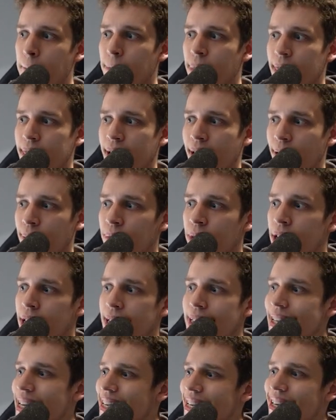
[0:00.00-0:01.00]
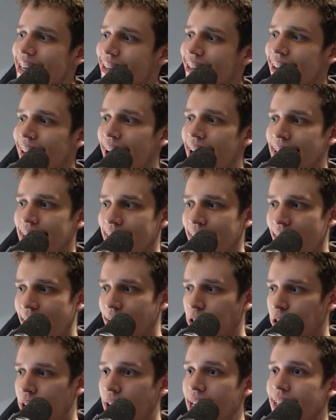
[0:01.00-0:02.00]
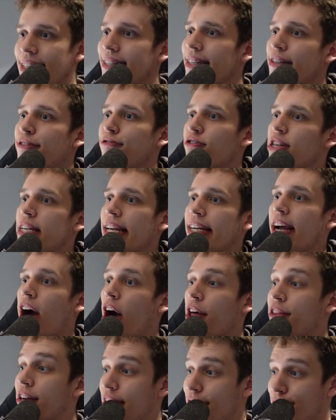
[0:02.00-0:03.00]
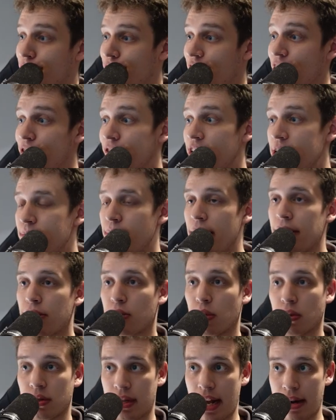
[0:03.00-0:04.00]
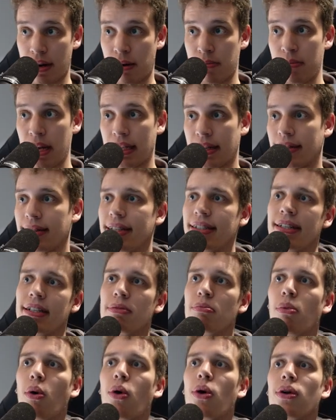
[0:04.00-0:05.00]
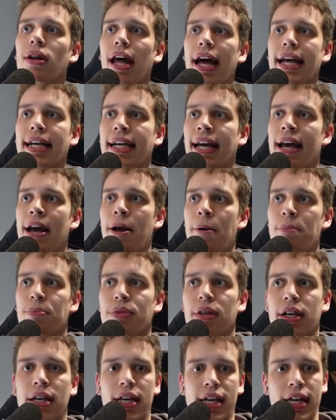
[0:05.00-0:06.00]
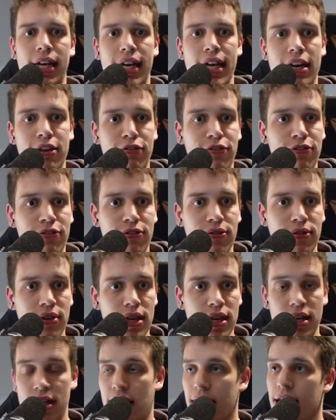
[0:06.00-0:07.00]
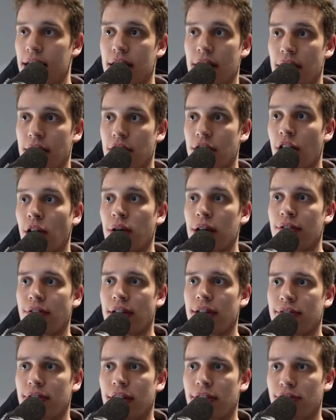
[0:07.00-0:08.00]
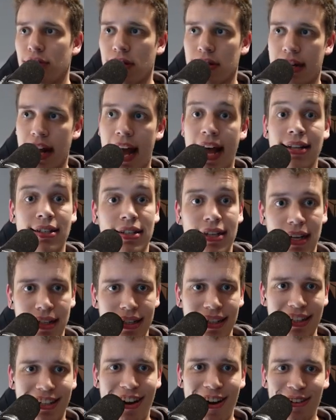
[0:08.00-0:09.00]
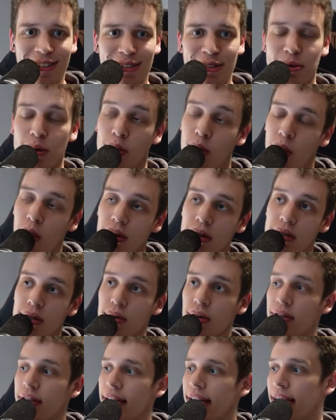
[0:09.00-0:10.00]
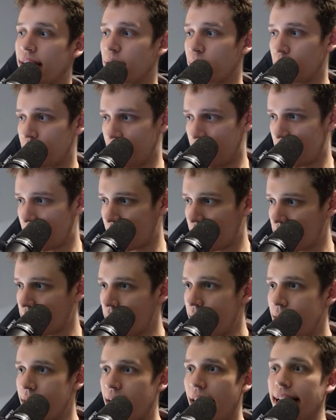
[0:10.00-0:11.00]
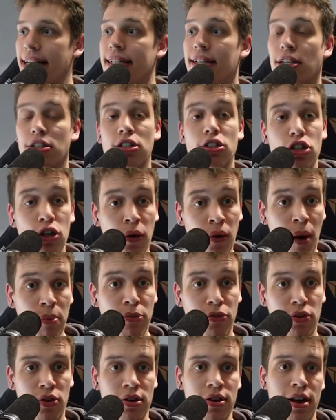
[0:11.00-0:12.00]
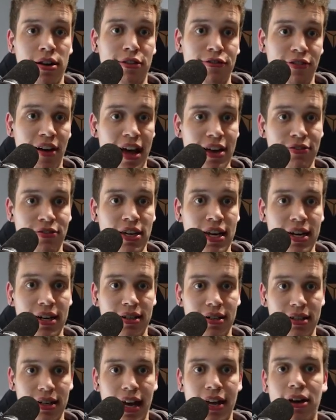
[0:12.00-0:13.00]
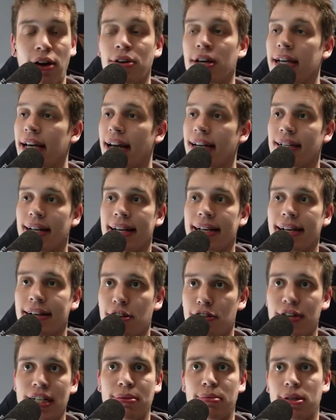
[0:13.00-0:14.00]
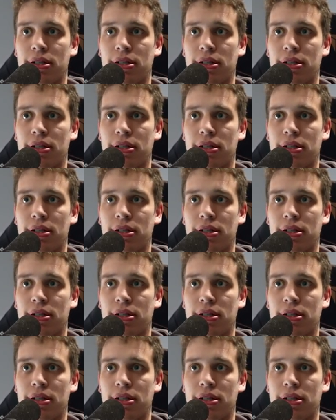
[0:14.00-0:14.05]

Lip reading: Now, this isn't like that, okay? This is freaking 150 minerals that are missing. This is more like if You know, if your dad says he's going to the corner store to get some cigarettes and he doesn't show up for another 5 years and all you get is like a Christmas